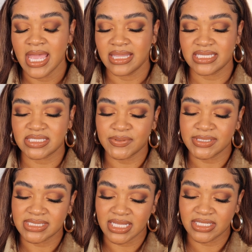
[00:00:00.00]
This
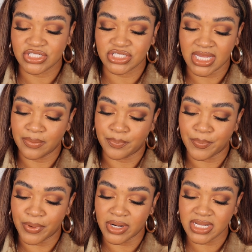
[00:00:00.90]
one's in the shade
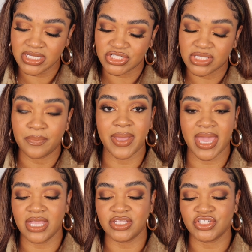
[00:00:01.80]
Burnished
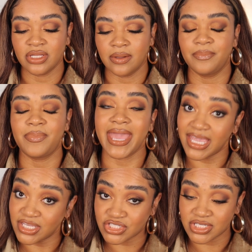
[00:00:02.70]
Beige,
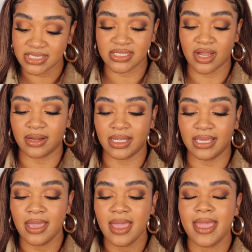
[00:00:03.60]
beige,
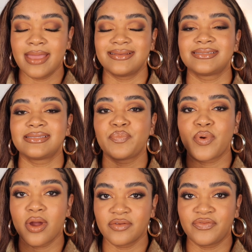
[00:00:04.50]
sorry. And it's the
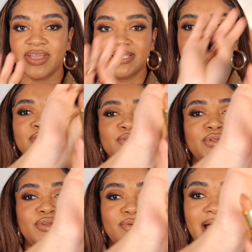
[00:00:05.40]
perfect nude, you